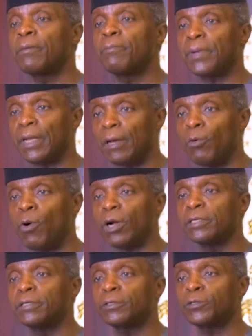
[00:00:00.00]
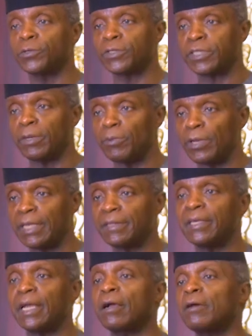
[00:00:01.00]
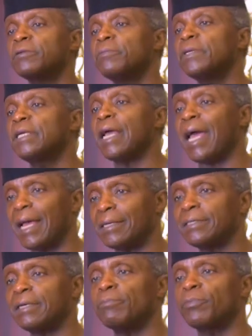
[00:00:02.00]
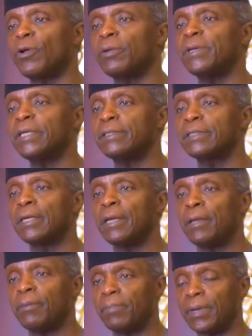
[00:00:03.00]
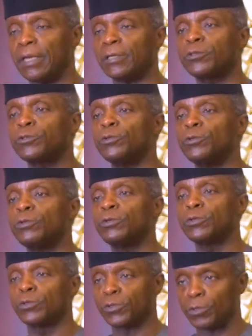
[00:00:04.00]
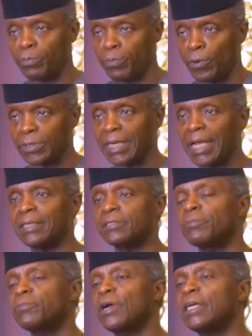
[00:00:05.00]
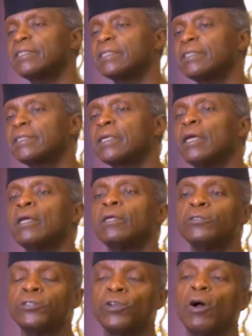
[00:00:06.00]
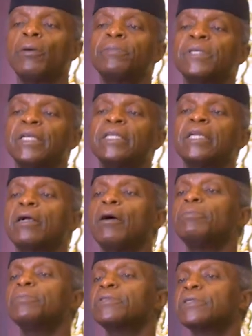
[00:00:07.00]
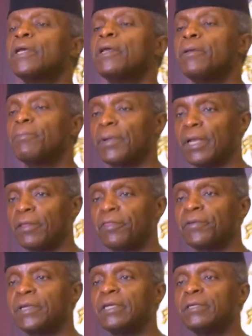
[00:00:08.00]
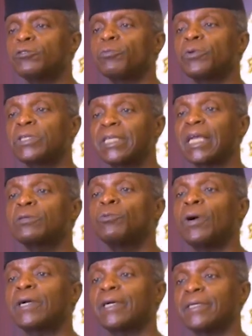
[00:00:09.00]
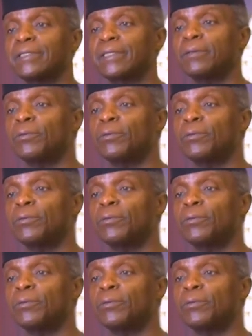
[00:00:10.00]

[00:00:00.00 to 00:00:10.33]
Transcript: Pillar one, to stimulate the economy and employment. Pillar two, to support enterprises, jobs, and incomes. Pillar three, to protect workers in the